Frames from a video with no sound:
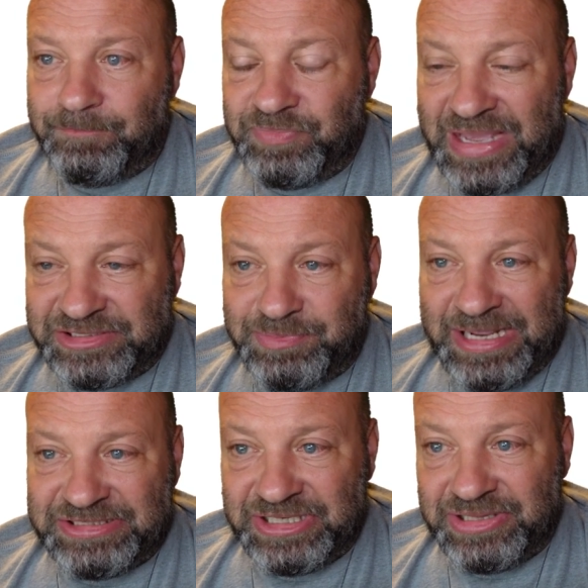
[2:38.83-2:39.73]
That's
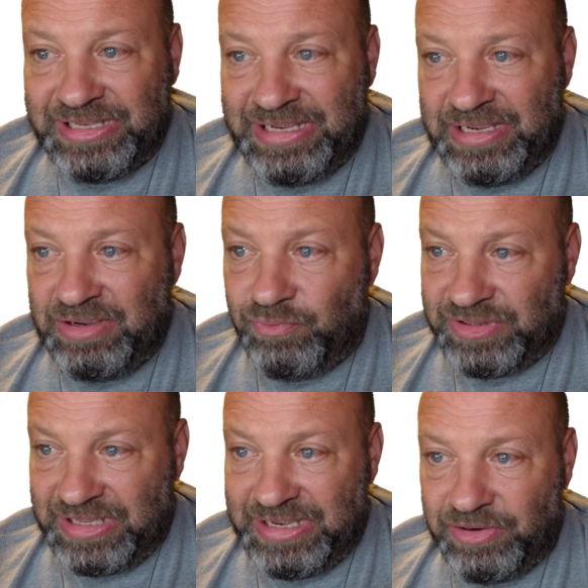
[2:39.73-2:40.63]
basically,
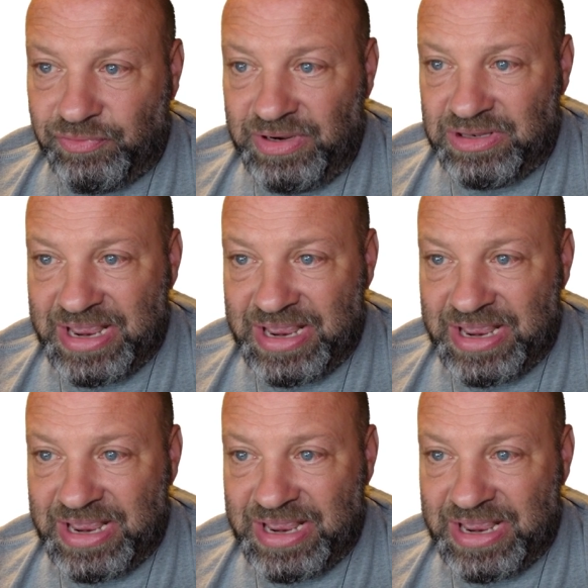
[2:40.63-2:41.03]
with the increase,